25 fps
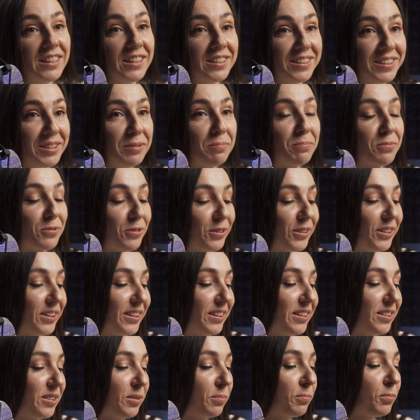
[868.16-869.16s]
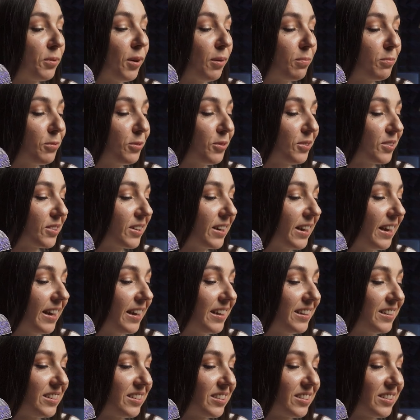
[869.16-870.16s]
the product is popular,
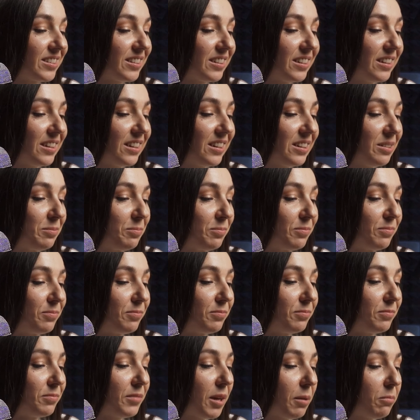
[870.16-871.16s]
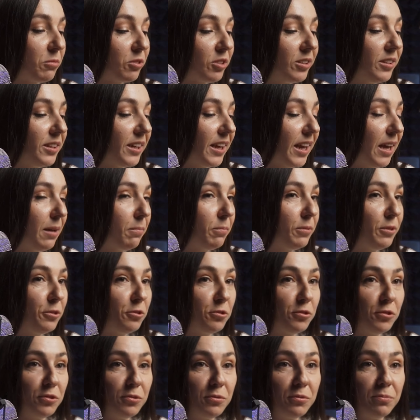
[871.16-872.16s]
and I'm really happy
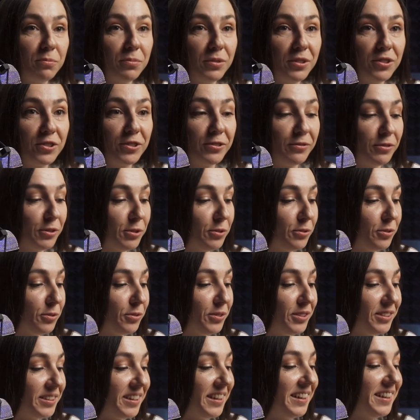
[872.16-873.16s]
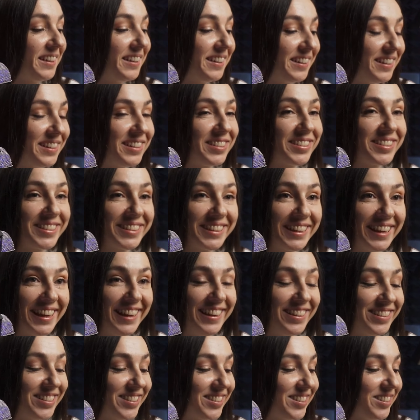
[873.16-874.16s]
to be reviewing this
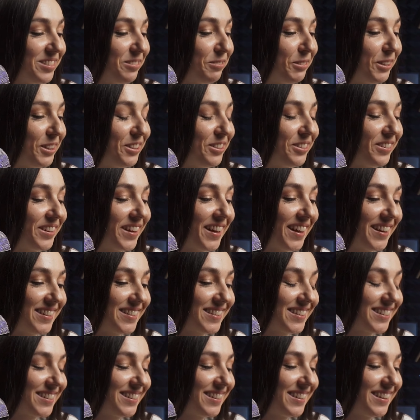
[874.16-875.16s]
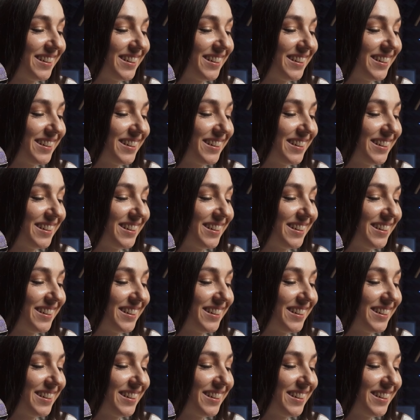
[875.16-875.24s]
case with you guys.